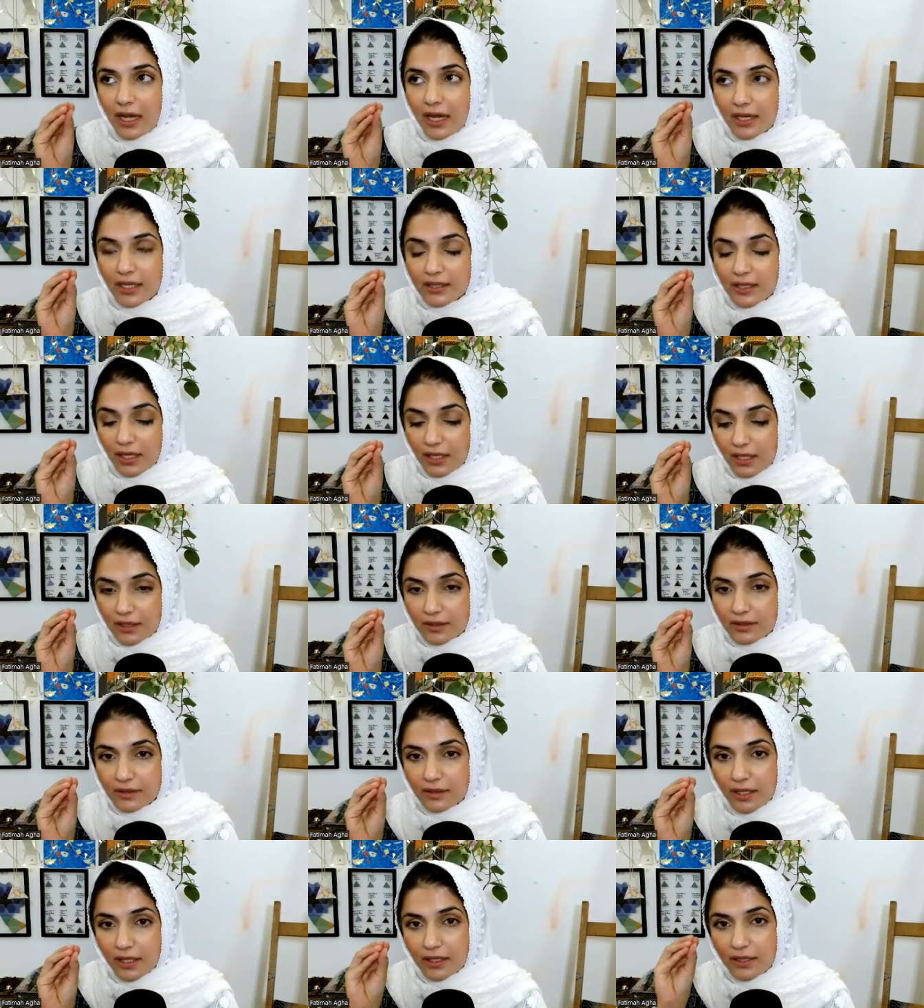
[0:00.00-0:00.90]
allah ta'ala
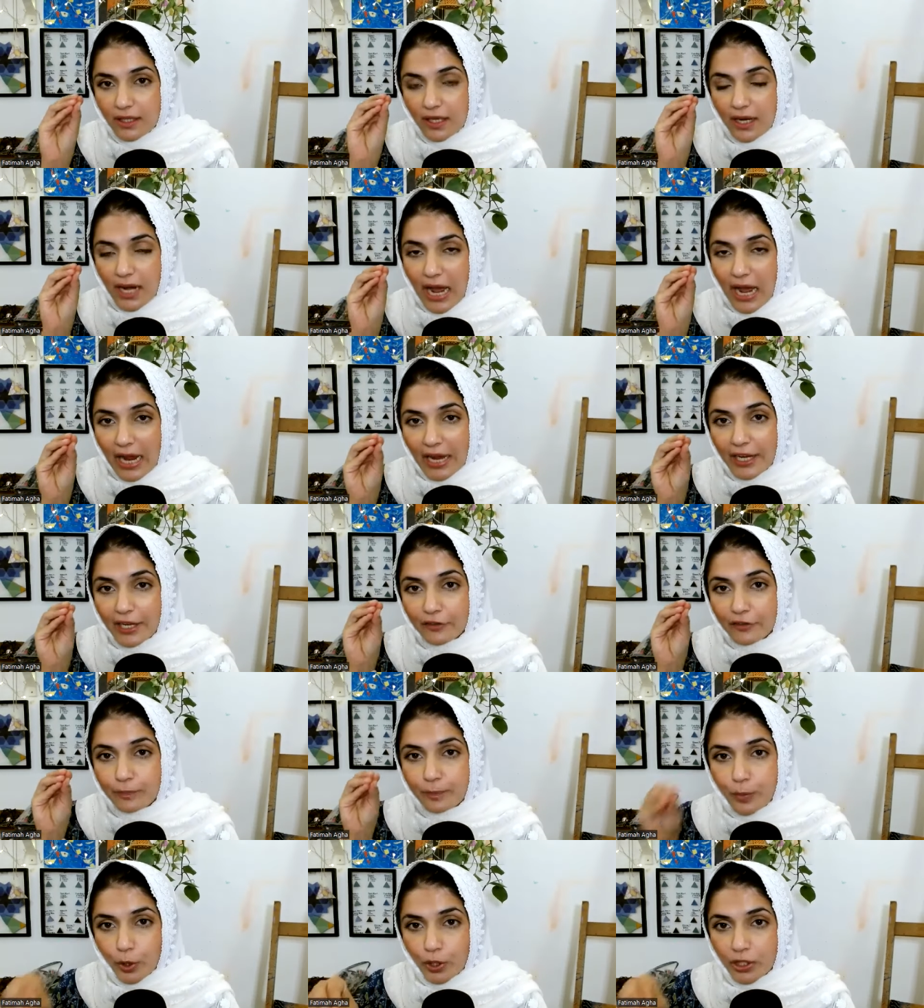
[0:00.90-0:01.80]
is saying that i
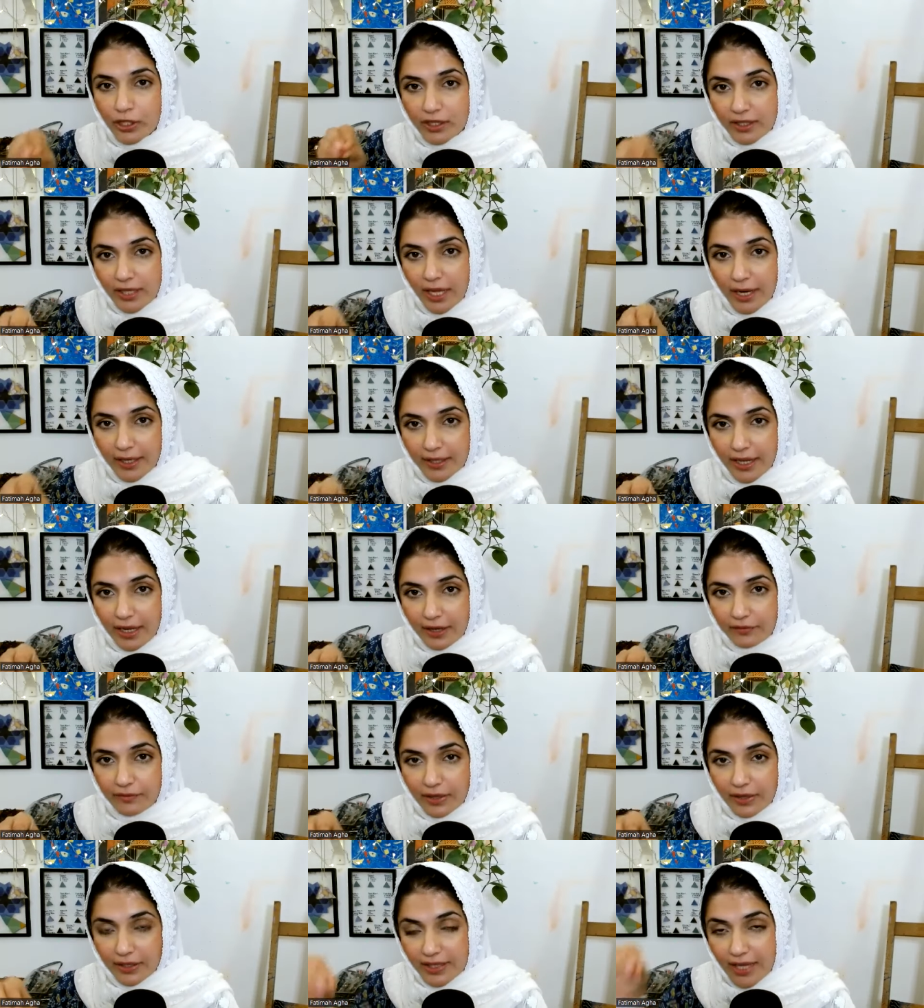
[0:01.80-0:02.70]
have put that
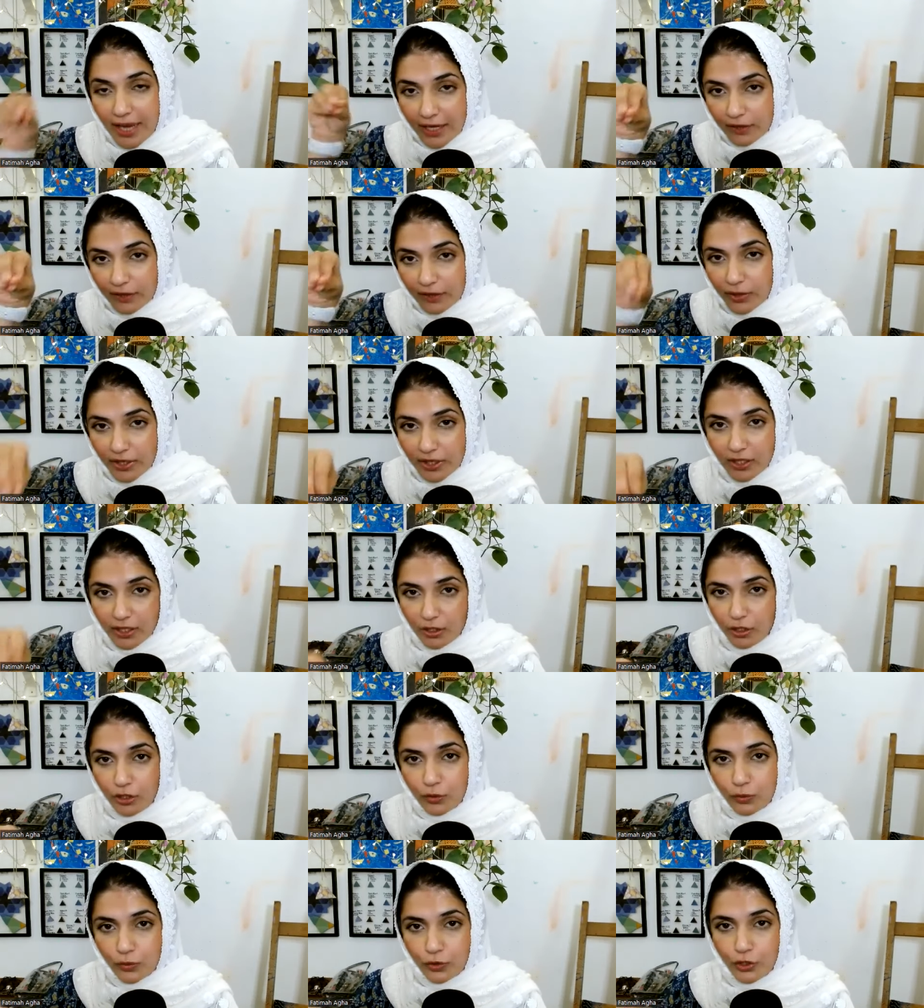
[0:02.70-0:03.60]
that within
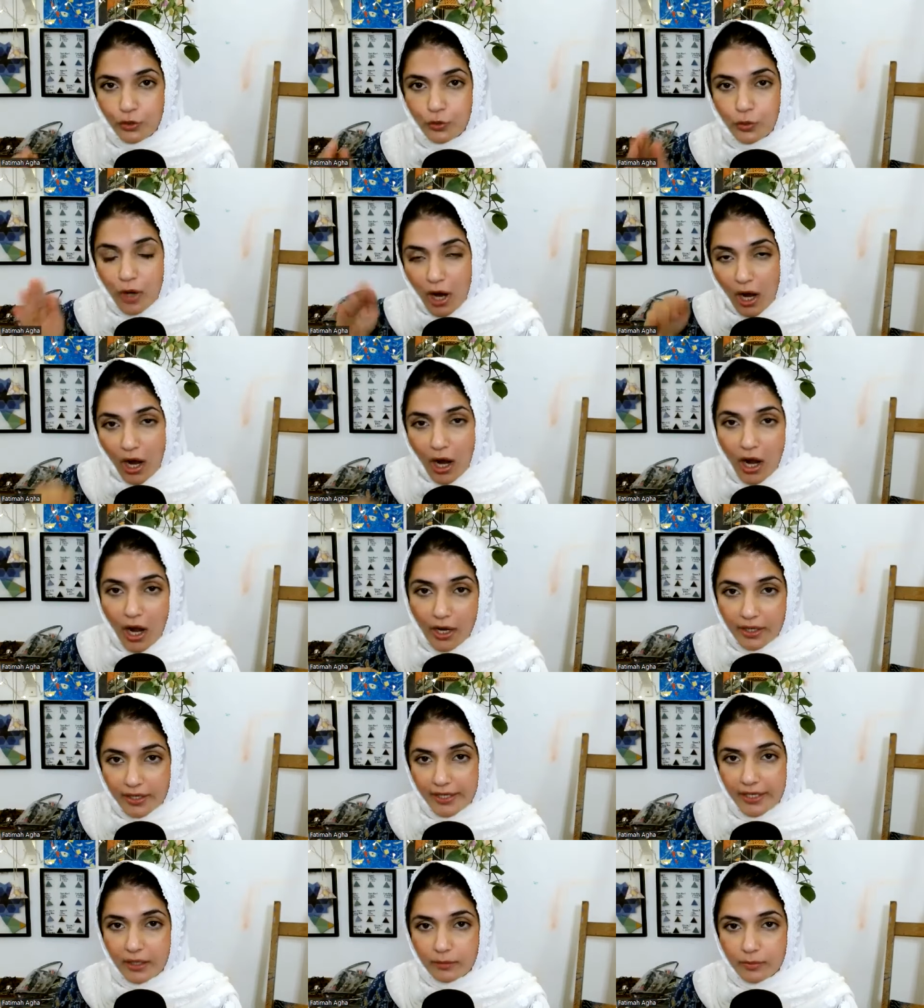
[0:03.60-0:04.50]
you you
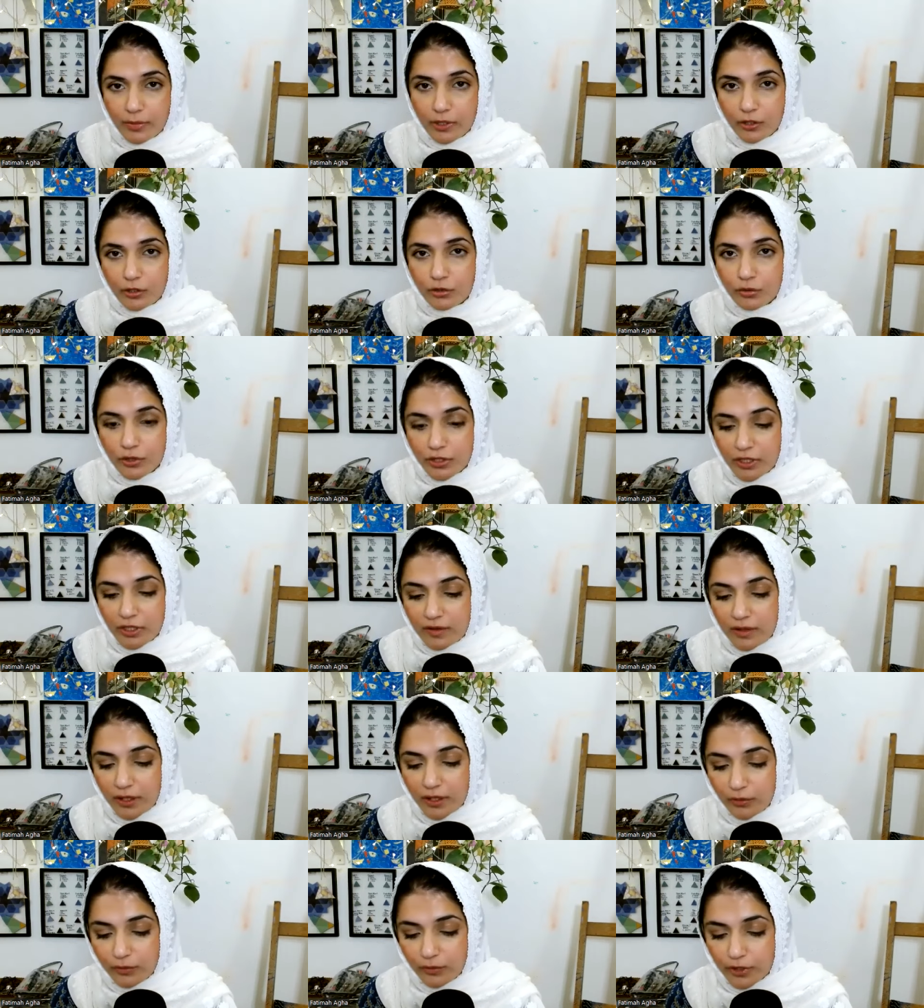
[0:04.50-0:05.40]
are able to
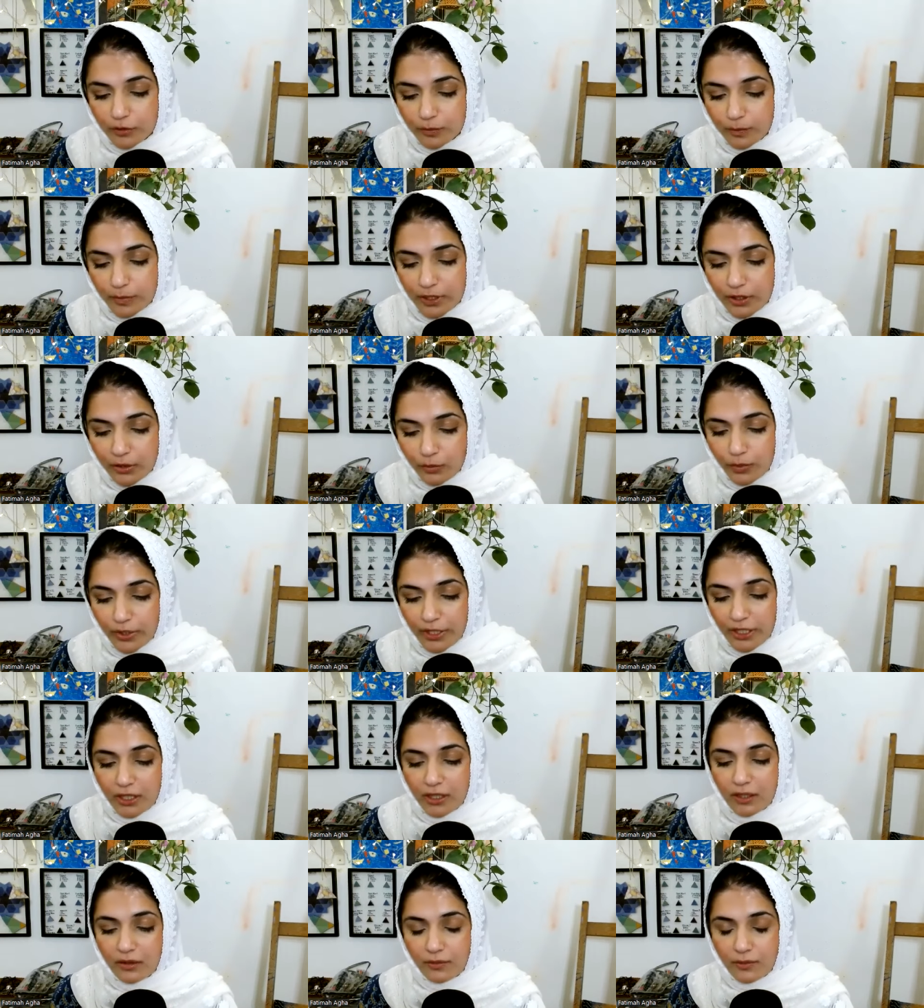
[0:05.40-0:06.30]
distinguish
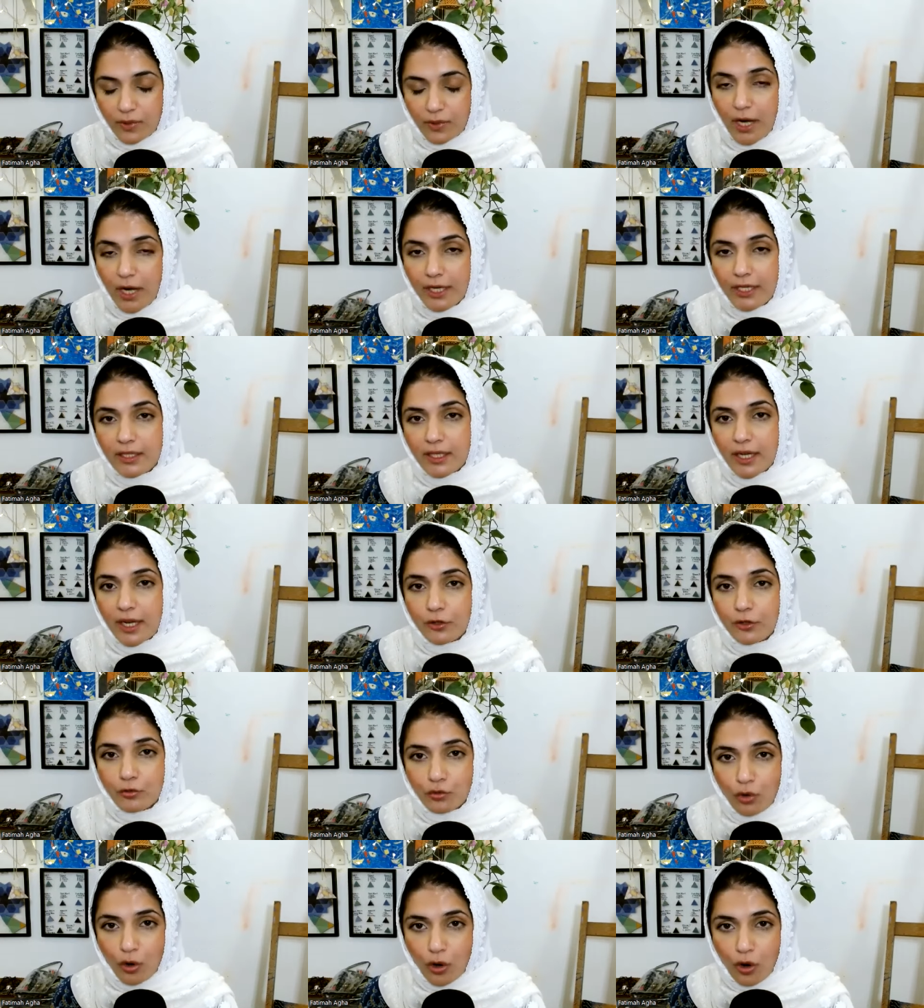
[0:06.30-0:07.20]
between right
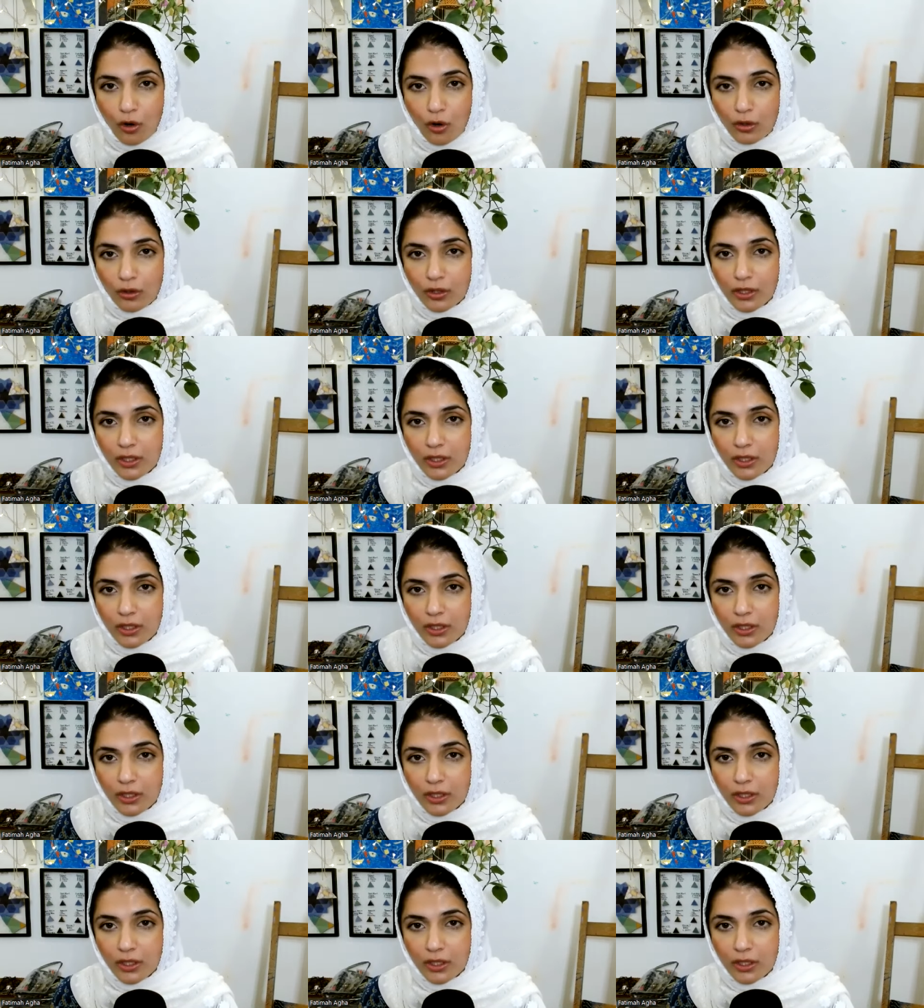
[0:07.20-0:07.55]
and wrong